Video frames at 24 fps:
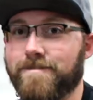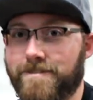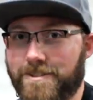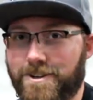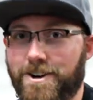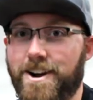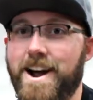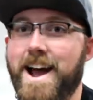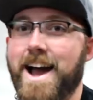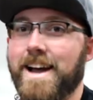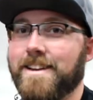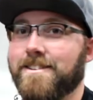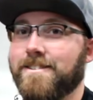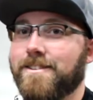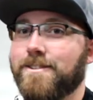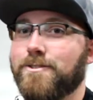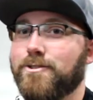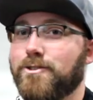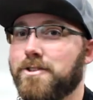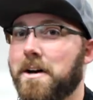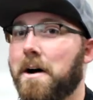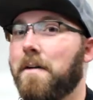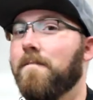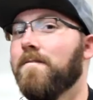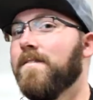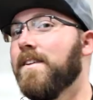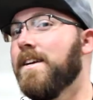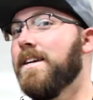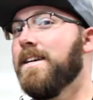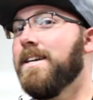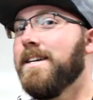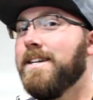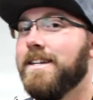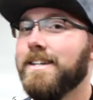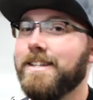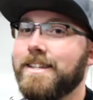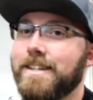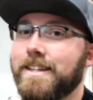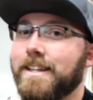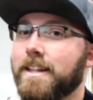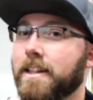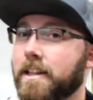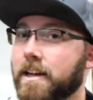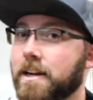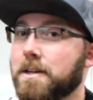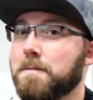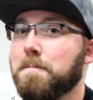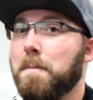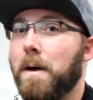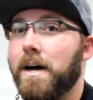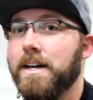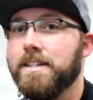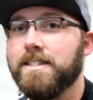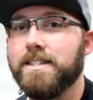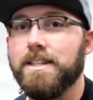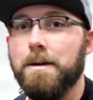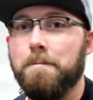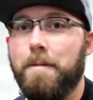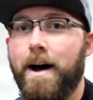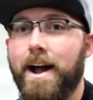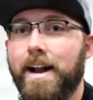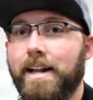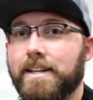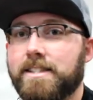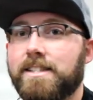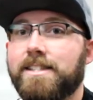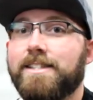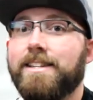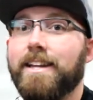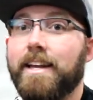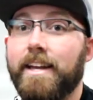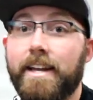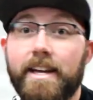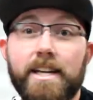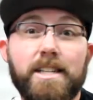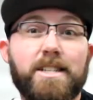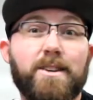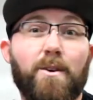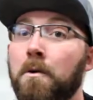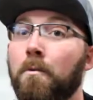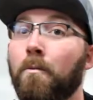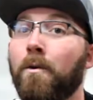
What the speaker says: Correct. So there's pluses and minuses to each.